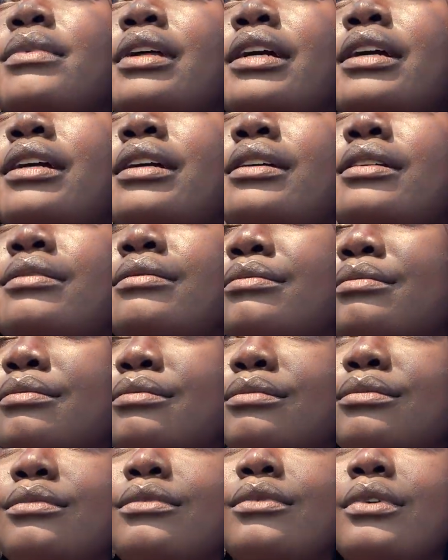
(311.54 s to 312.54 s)
like
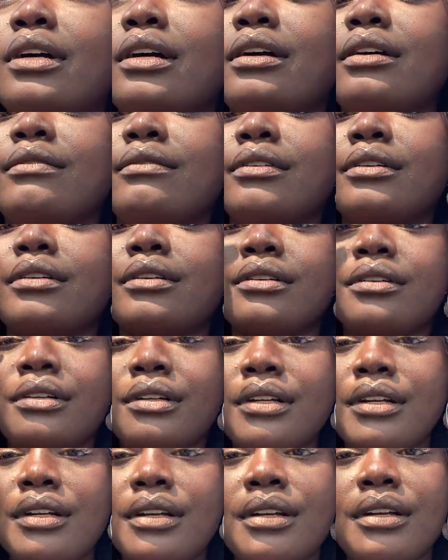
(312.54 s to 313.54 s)
wherever.
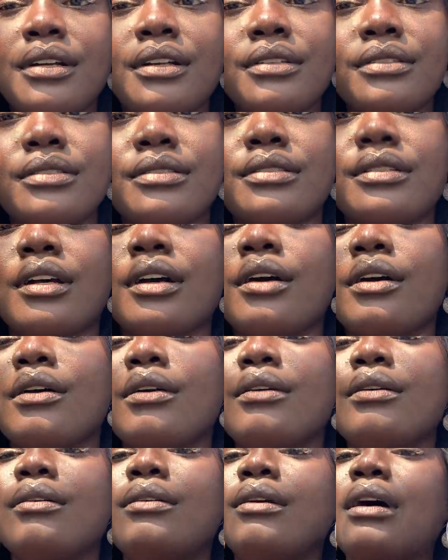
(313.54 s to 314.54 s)

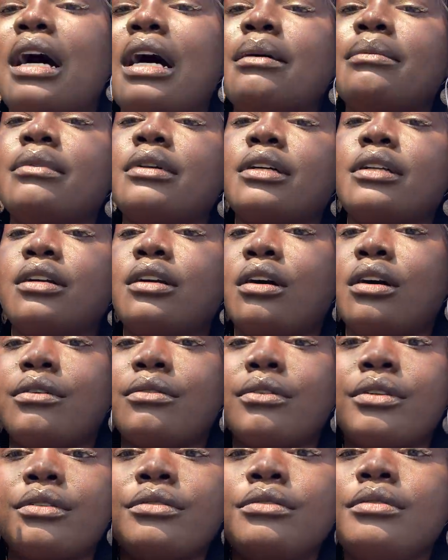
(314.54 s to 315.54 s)
So I'm gonna call
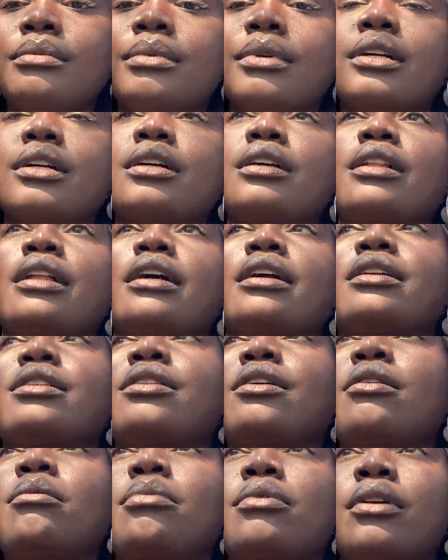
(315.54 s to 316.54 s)
you an Uber, like,
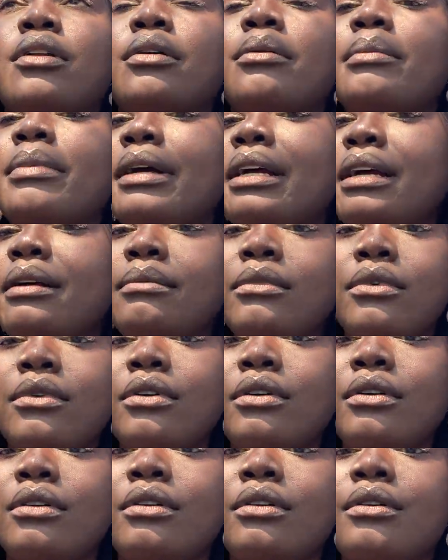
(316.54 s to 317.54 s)
no
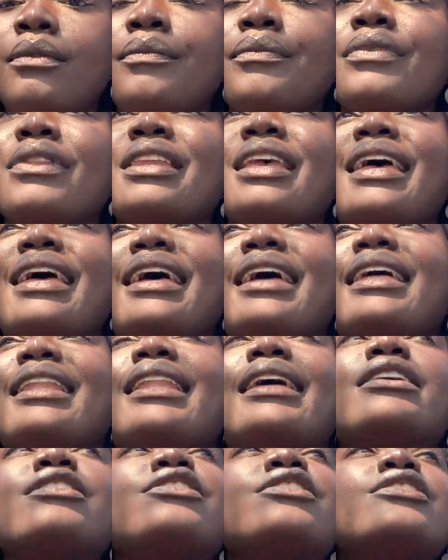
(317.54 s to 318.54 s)
problemo. And
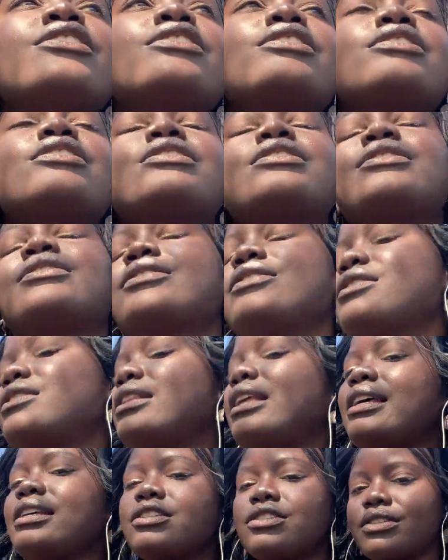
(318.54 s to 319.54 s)
let's
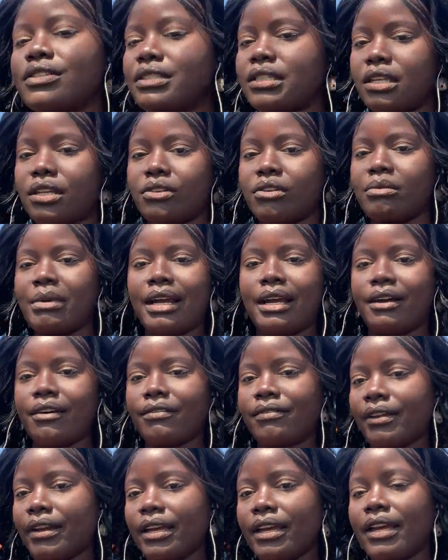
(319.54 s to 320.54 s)
just tell you my
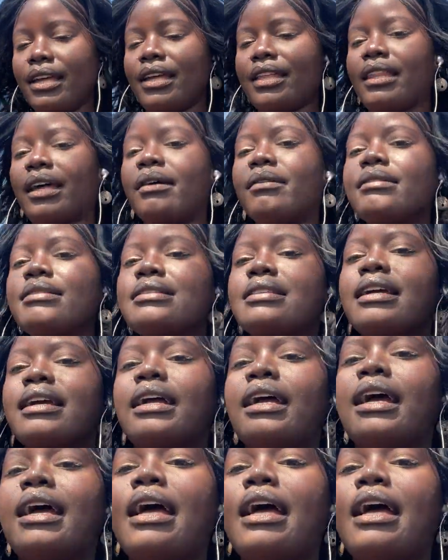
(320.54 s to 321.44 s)
outfit. And I was like,